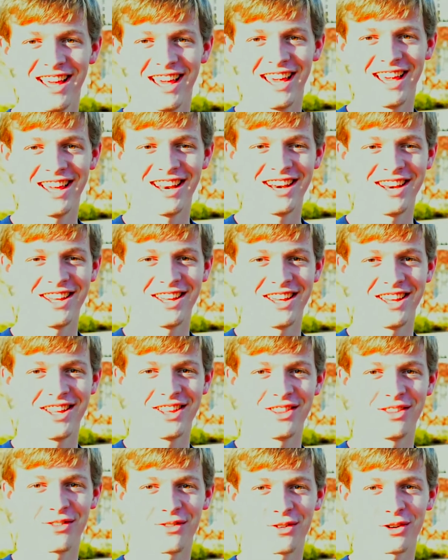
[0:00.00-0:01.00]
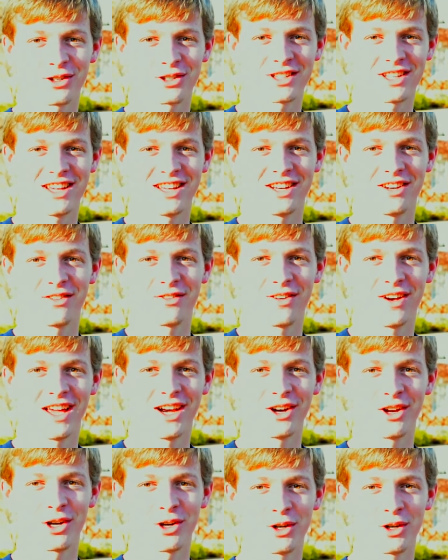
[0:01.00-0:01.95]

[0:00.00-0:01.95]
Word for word: and uh, the first kid to find it on